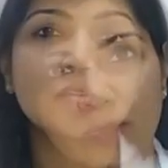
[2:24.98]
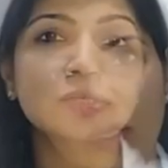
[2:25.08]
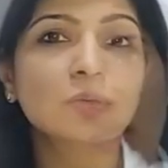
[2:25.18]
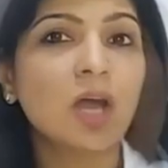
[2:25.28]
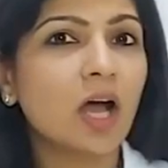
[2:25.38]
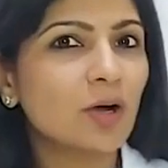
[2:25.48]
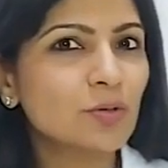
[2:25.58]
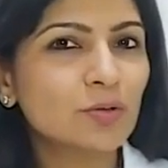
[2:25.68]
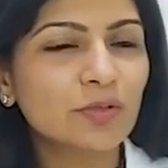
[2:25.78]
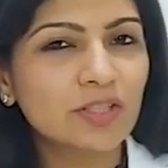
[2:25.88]
So how
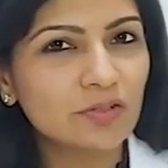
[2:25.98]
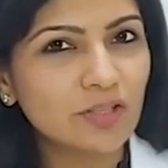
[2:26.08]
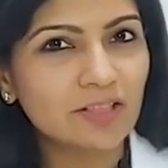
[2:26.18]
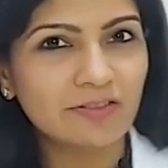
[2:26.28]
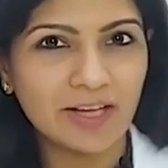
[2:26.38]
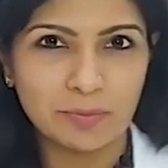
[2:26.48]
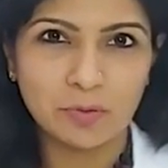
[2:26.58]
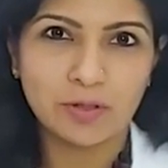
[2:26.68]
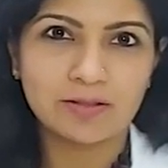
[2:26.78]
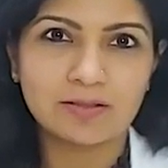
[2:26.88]
do we treat
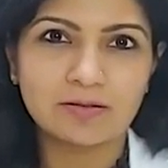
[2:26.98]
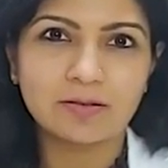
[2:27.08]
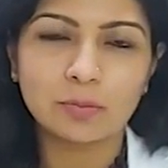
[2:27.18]
fibroids?